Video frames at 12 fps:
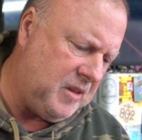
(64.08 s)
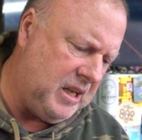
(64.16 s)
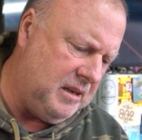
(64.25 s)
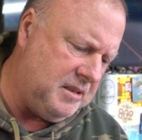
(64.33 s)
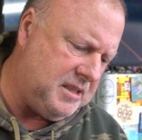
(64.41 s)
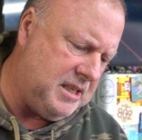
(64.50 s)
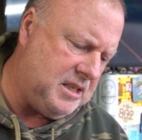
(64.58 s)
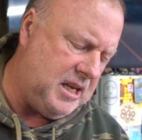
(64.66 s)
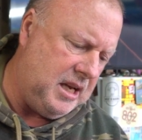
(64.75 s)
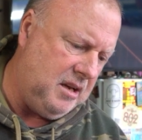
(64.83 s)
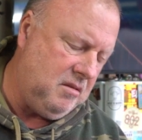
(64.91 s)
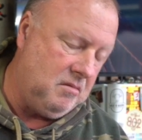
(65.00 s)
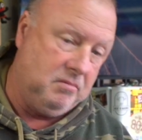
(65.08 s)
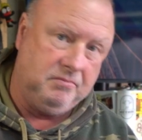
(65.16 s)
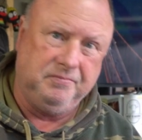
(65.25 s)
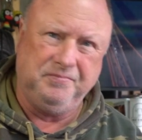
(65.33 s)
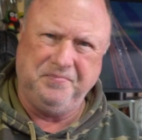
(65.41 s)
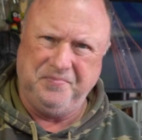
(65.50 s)
It says here,
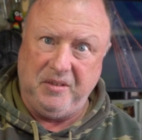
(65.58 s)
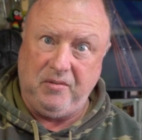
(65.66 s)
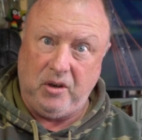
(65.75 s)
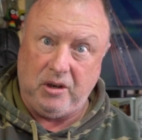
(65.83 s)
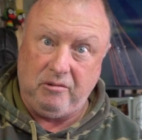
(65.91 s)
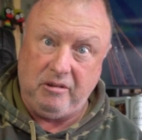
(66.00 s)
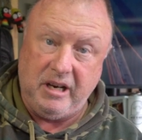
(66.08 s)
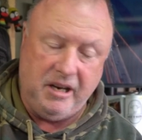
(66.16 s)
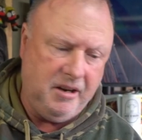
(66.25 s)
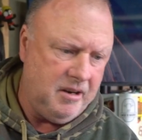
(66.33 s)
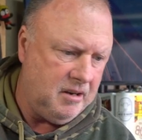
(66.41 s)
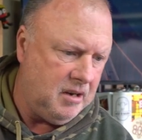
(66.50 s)
if I can read it,